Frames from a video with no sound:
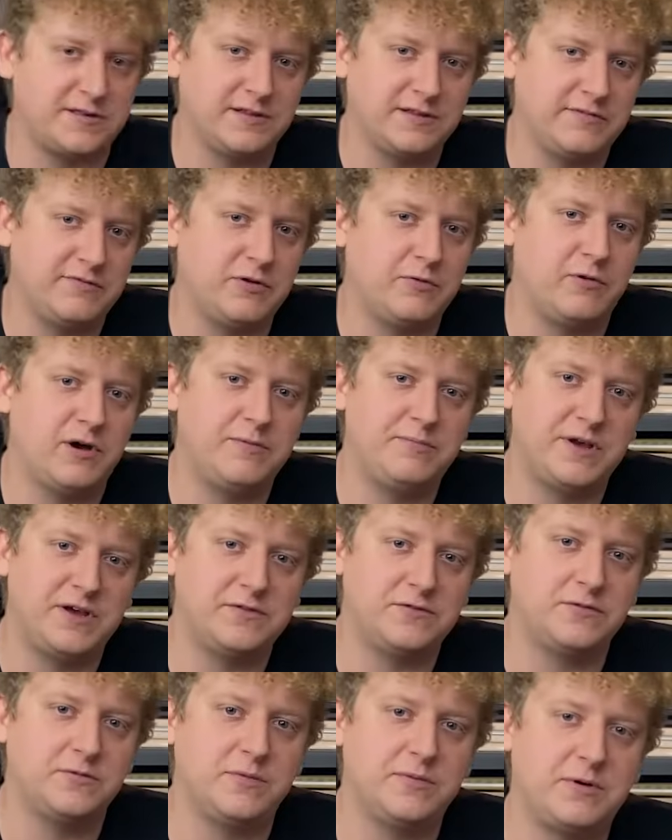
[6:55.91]
I live in a
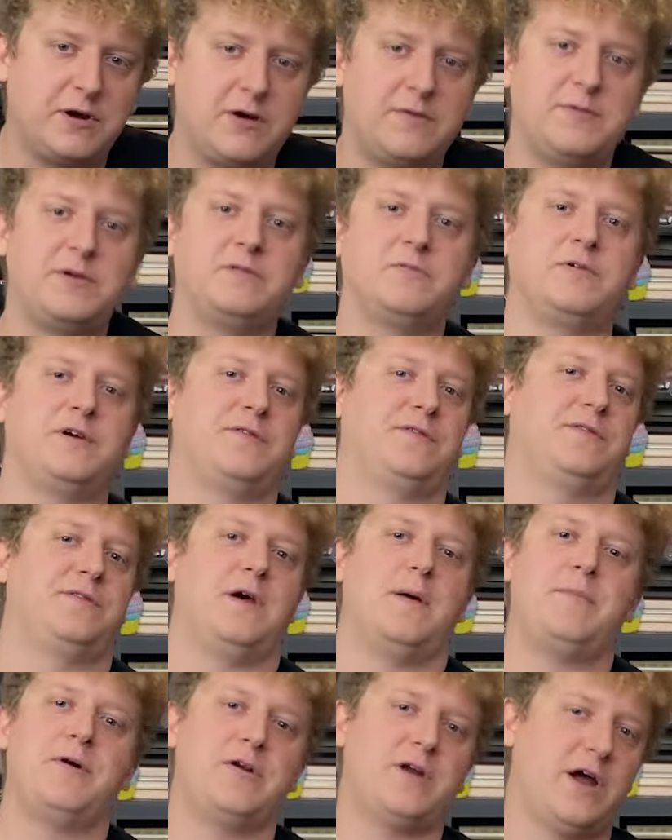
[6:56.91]
1-bedroom apartment with
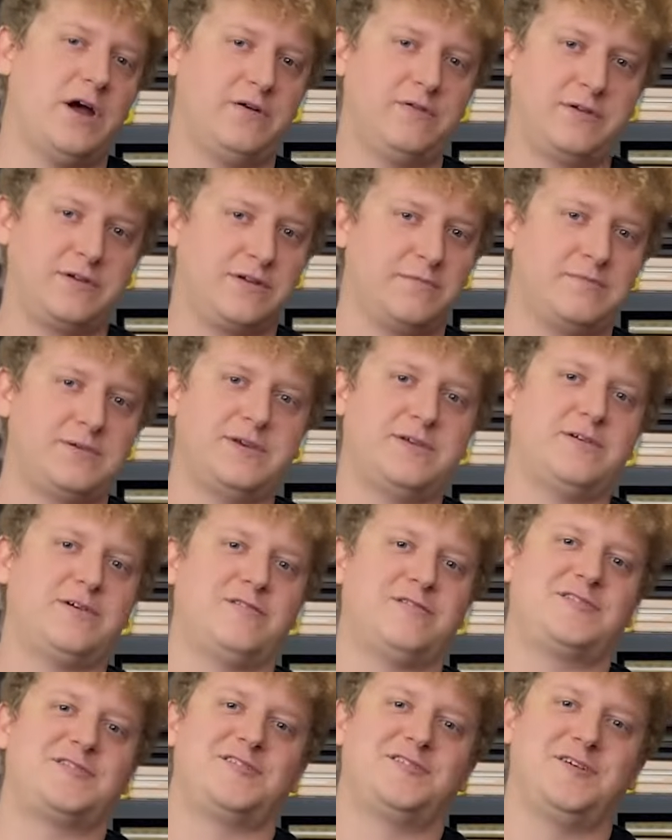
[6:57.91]
about 100
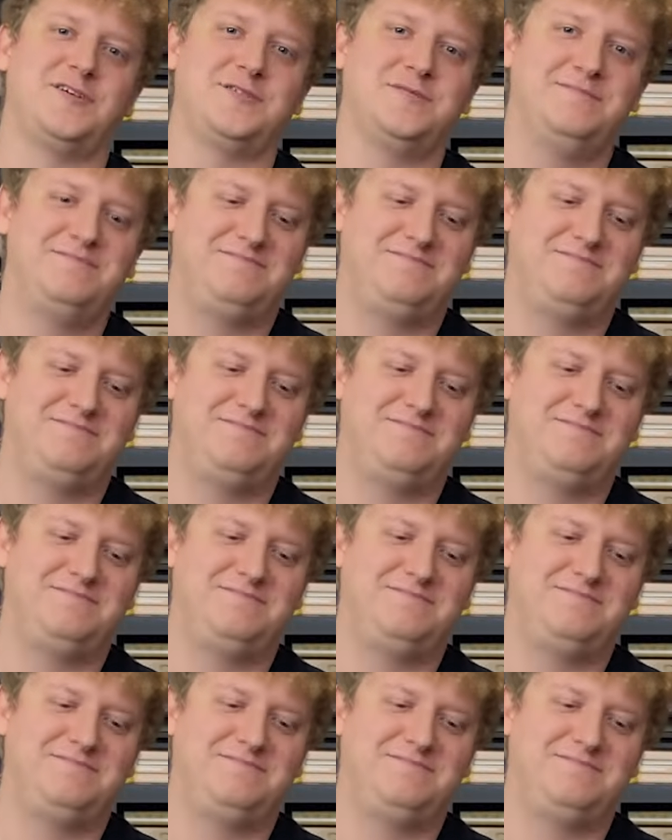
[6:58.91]
computers, so